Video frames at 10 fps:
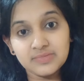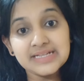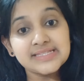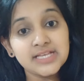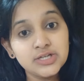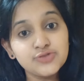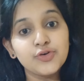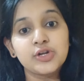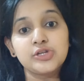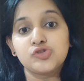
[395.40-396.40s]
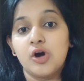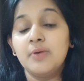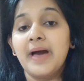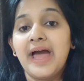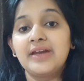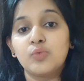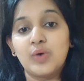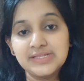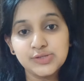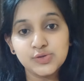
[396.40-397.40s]
search for a job, and
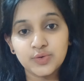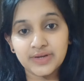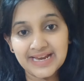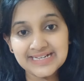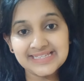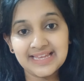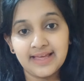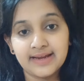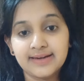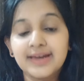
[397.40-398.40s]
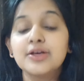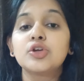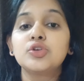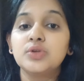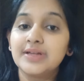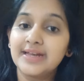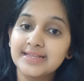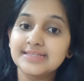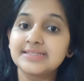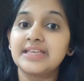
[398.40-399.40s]
once you get selected, it
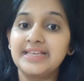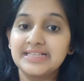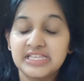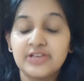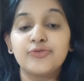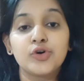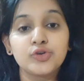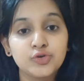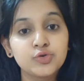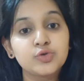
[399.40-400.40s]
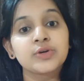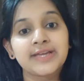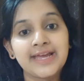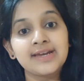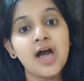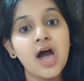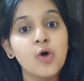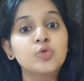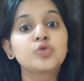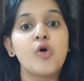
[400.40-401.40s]
is easy for you to get
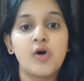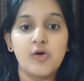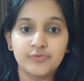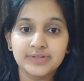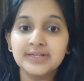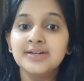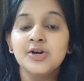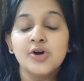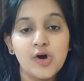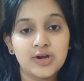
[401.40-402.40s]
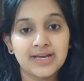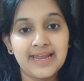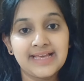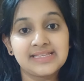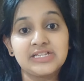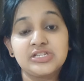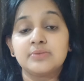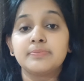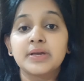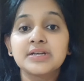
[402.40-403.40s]
out of the
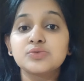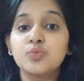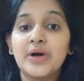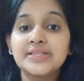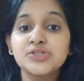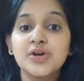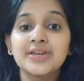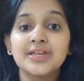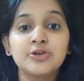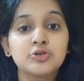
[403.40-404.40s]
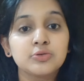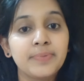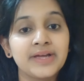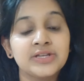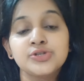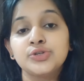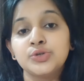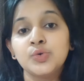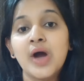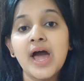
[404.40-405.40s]
organization, because once you are into bench,
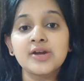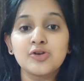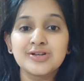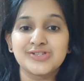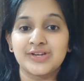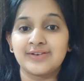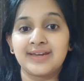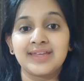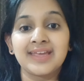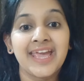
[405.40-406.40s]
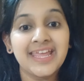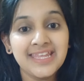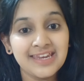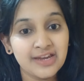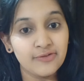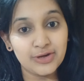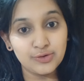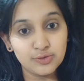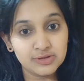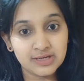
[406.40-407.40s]
you are not generating any
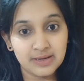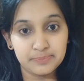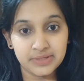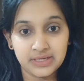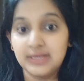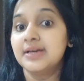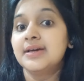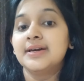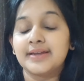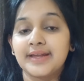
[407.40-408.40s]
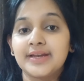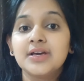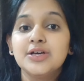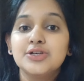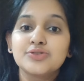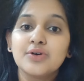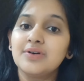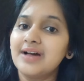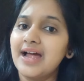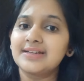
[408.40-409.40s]
revenue to the company, right?
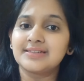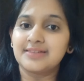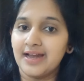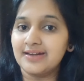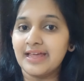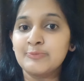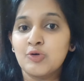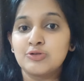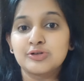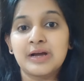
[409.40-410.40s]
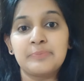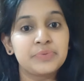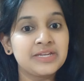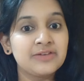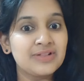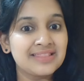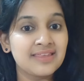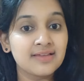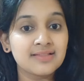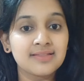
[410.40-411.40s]
So at that time also company will
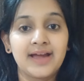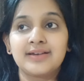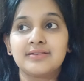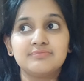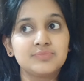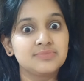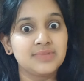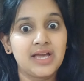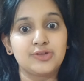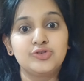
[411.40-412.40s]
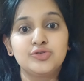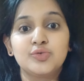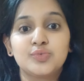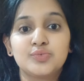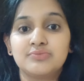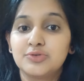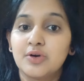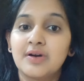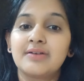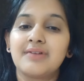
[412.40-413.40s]
think that, yeah, you
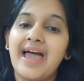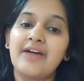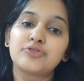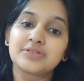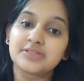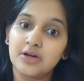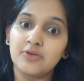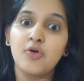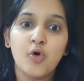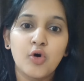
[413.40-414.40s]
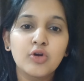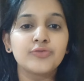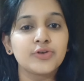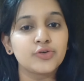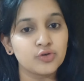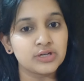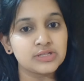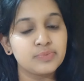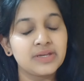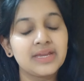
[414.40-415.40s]
don't have to serve whole of your
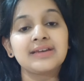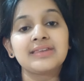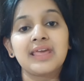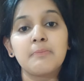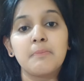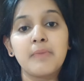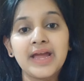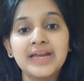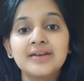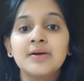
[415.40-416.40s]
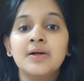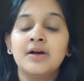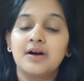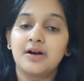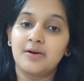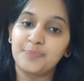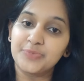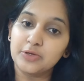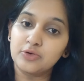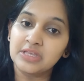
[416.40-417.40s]
notice period. They might
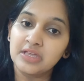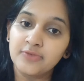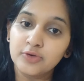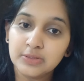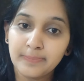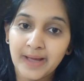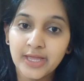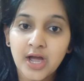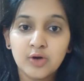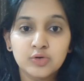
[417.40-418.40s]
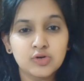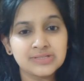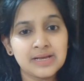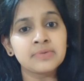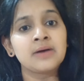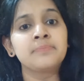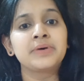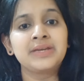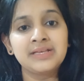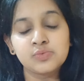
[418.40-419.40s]
give you the buyout, or some
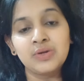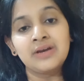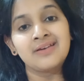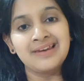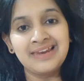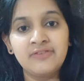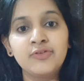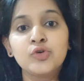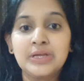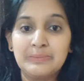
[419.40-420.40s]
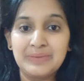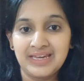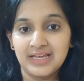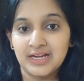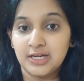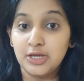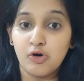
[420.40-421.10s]
companies will relieve you immediately